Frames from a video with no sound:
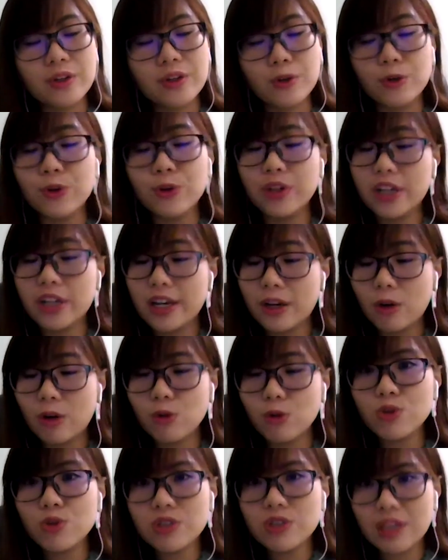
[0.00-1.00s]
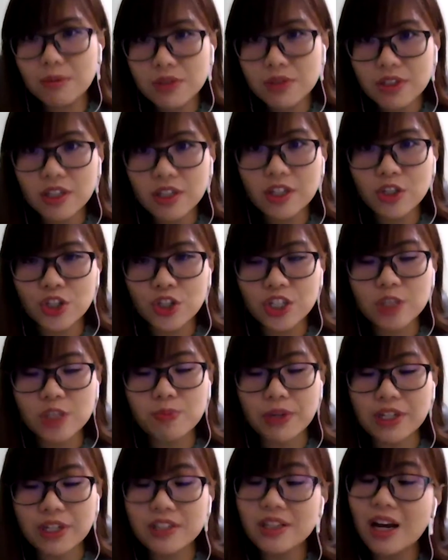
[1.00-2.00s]
there are also some synergies
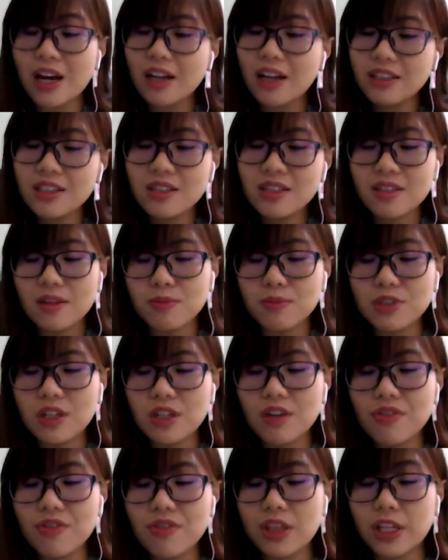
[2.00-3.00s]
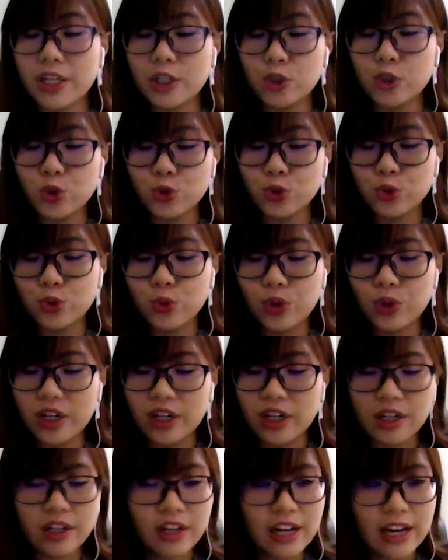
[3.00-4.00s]
because artists themselves, they do
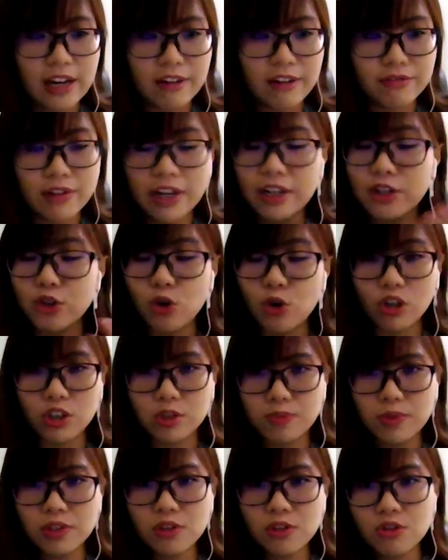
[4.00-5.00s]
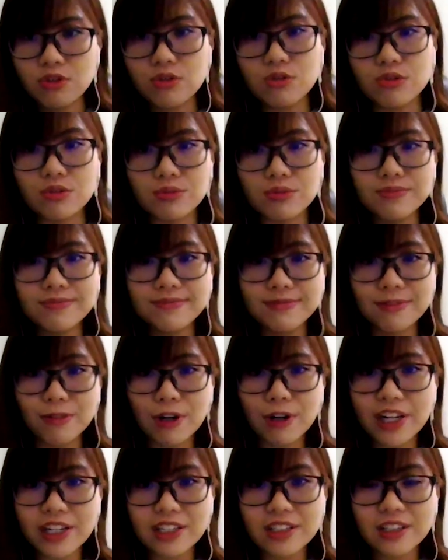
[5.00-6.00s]
have endorsements too,
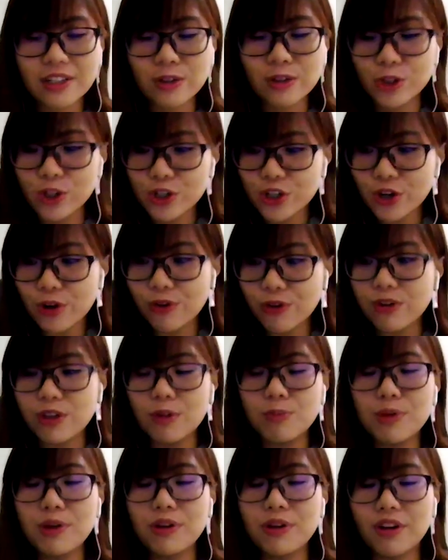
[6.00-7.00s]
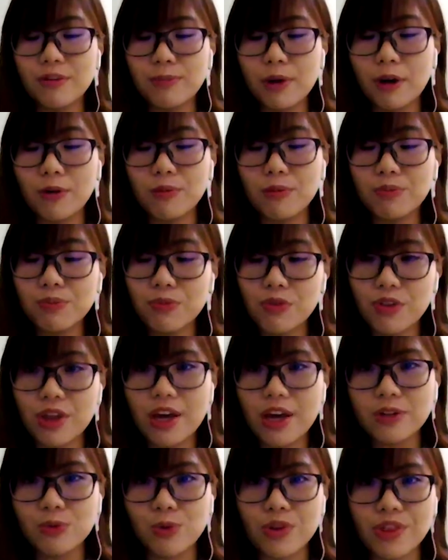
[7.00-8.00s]
right? Could you share a little bit about
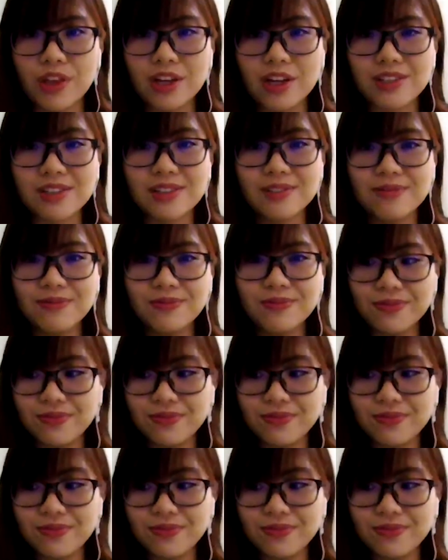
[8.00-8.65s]
that with us?